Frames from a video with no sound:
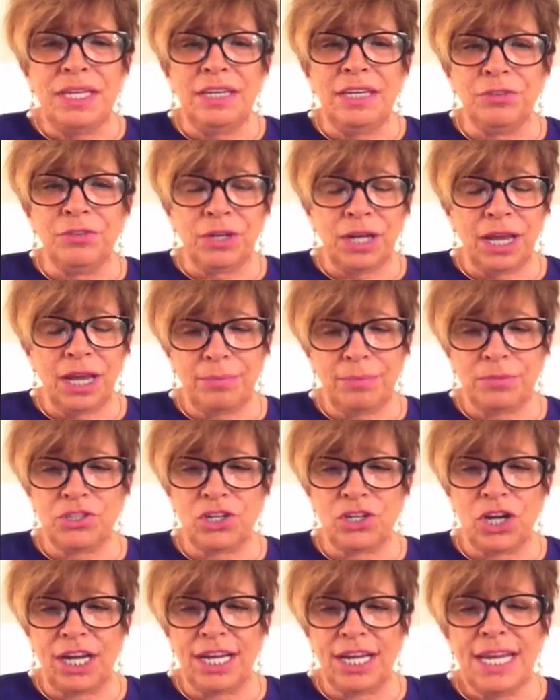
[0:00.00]
if you're camera
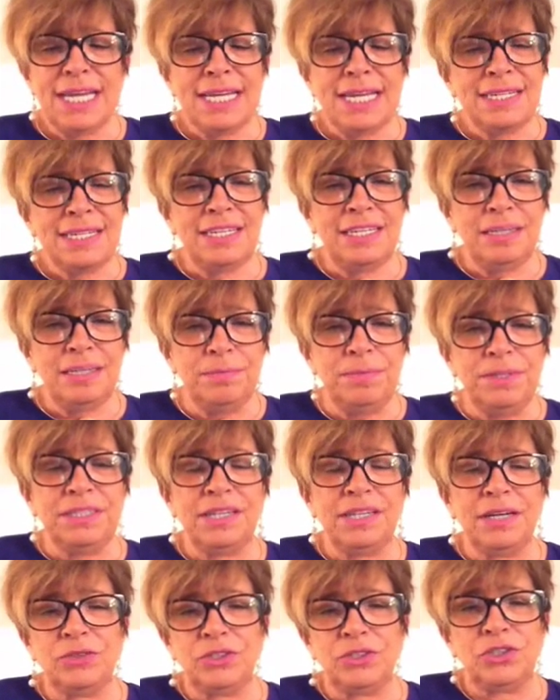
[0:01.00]
shy, keep it down